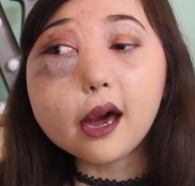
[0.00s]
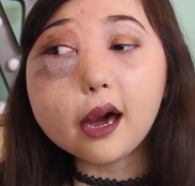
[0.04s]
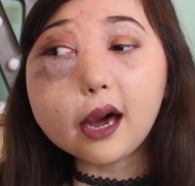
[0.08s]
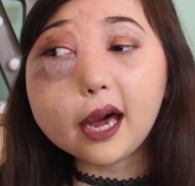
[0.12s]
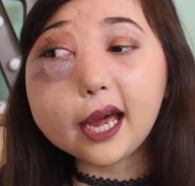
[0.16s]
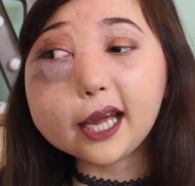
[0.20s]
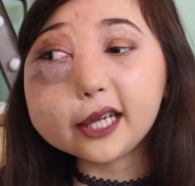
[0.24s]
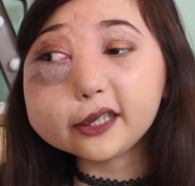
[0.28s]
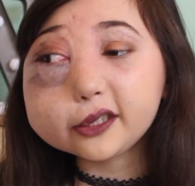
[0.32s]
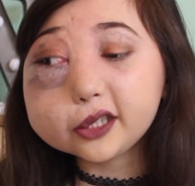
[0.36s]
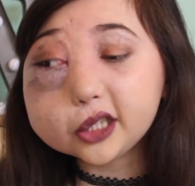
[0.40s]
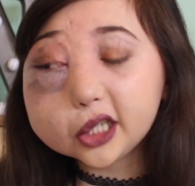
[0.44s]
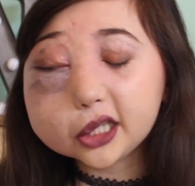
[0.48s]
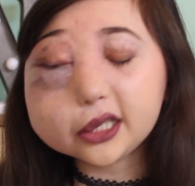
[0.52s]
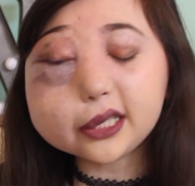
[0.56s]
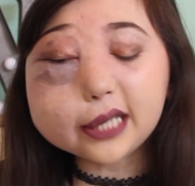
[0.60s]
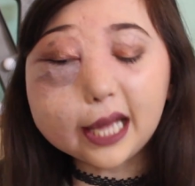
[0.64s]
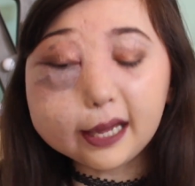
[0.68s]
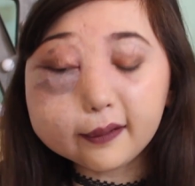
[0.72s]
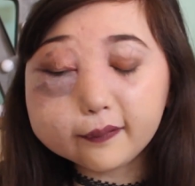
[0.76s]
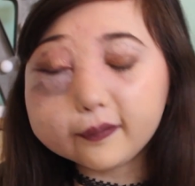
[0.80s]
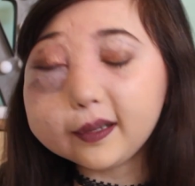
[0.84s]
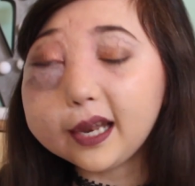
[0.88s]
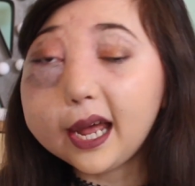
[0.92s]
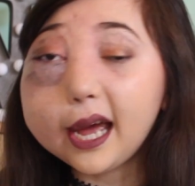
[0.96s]
I just
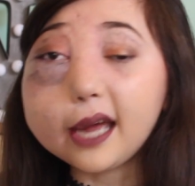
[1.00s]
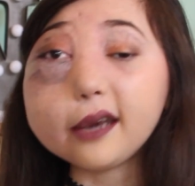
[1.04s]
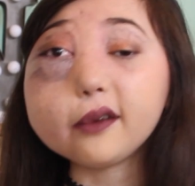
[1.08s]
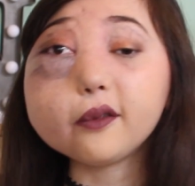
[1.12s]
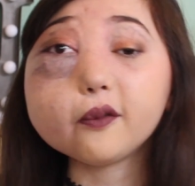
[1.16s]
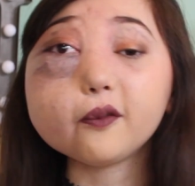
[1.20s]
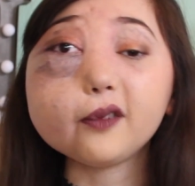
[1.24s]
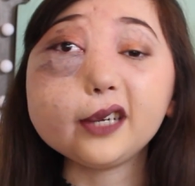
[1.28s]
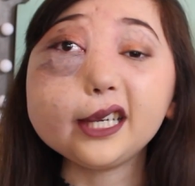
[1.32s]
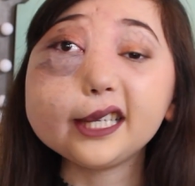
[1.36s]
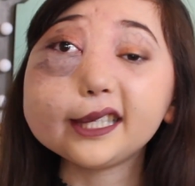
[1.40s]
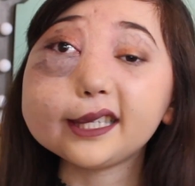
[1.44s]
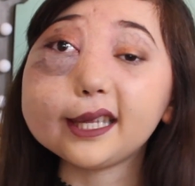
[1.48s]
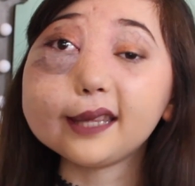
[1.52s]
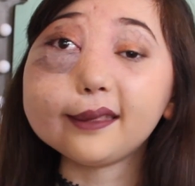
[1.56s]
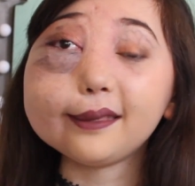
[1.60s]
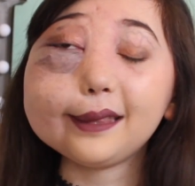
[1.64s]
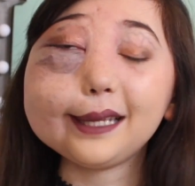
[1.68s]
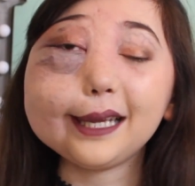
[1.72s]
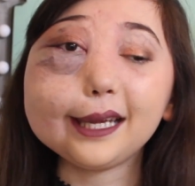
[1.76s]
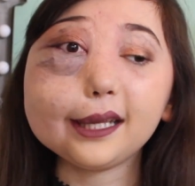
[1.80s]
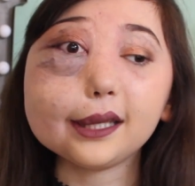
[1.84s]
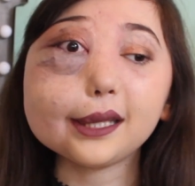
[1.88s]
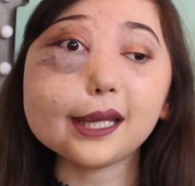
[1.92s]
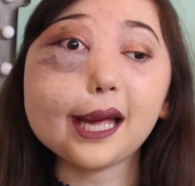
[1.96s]
have learnt
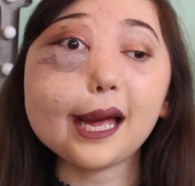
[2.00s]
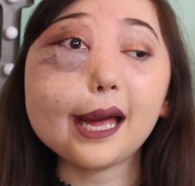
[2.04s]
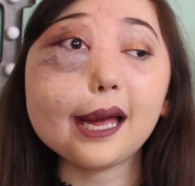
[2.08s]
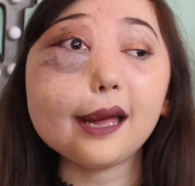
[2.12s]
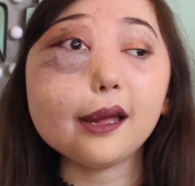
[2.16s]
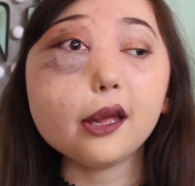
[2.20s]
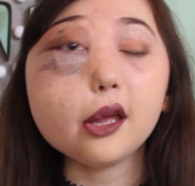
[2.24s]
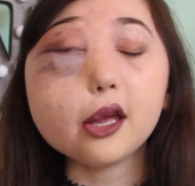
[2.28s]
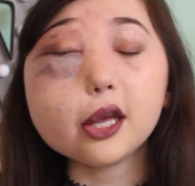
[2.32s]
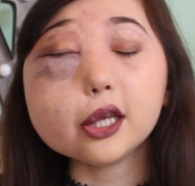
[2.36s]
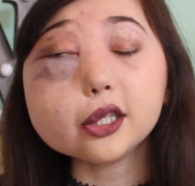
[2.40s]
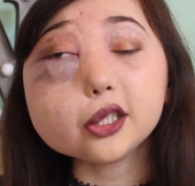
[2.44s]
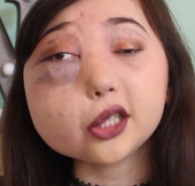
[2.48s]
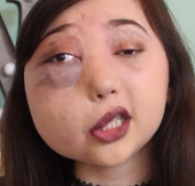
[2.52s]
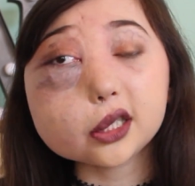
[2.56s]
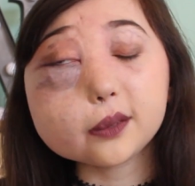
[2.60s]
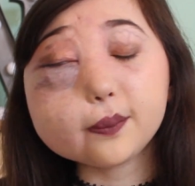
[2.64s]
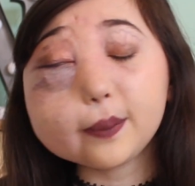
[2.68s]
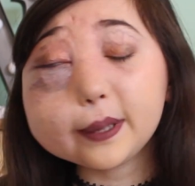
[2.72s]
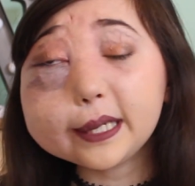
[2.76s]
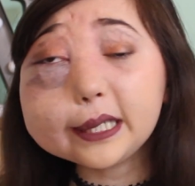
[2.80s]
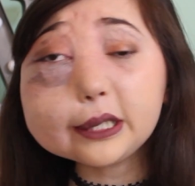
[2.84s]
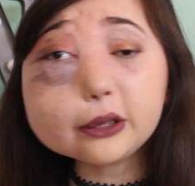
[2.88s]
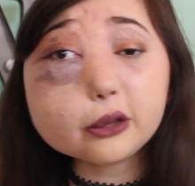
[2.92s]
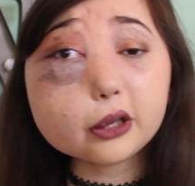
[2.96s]
recently that just
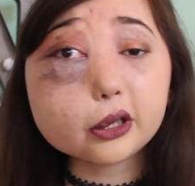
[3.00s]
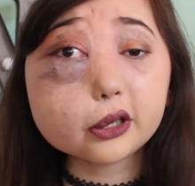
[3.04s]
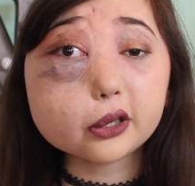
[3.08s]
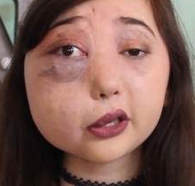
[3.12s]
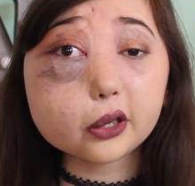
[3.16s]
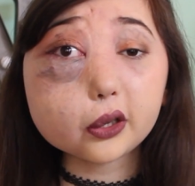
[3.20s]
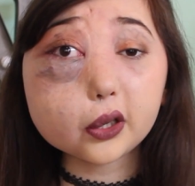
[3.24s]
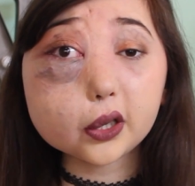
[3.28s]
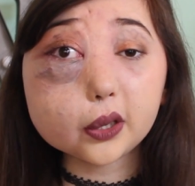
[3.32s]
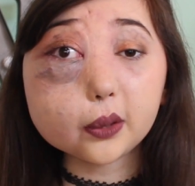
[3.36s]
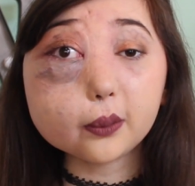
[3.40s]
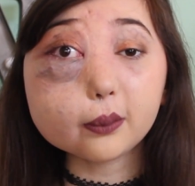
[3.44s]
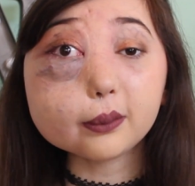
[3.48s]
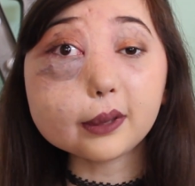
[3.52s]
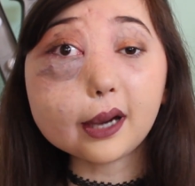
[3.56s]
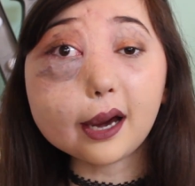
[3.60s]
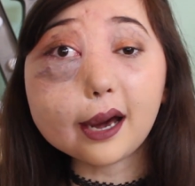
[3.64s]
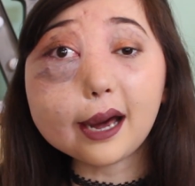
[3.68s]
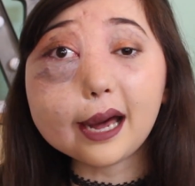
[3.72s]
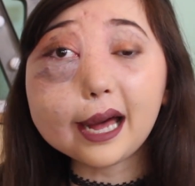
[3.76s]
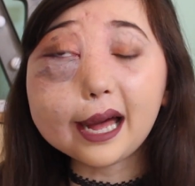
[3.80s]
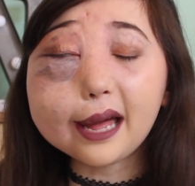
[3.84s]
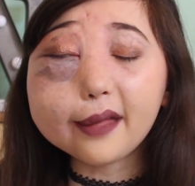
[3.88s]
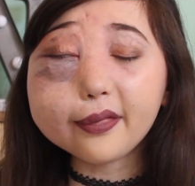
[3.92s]
be true to who you are,